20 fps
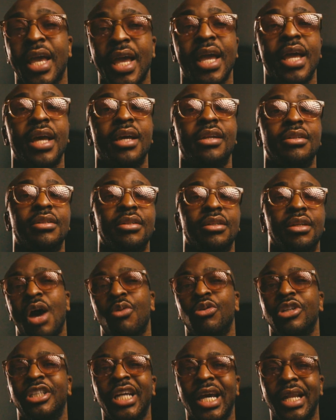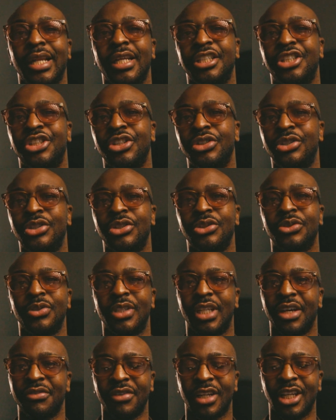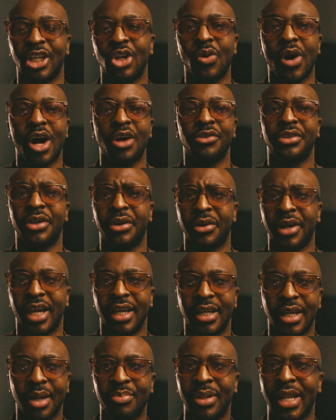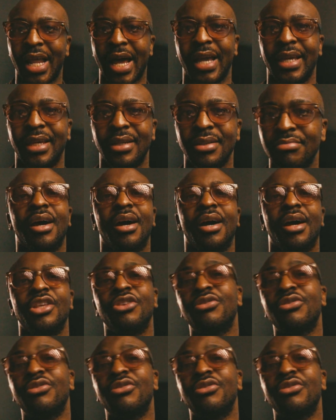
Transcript: and I would challenge you to definitely go out there and apply it.